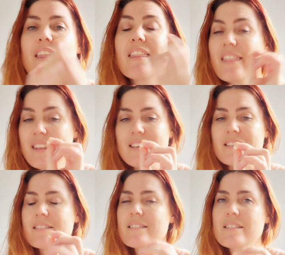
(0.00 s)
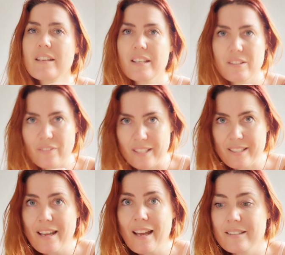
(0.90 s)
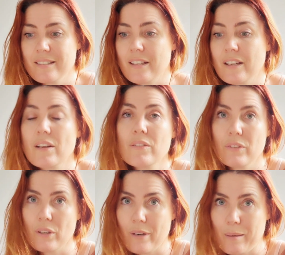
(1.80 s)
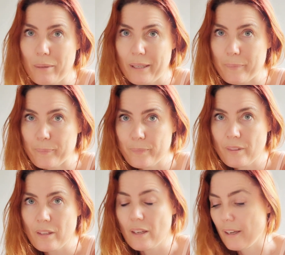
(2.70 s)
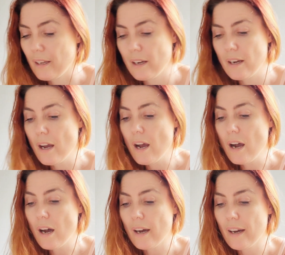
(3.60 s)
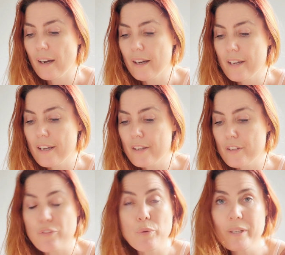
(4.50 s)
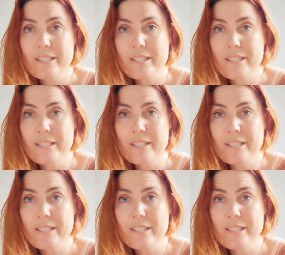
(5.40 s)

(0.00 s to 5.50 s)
this is fantastic for greebling. Like, if you want to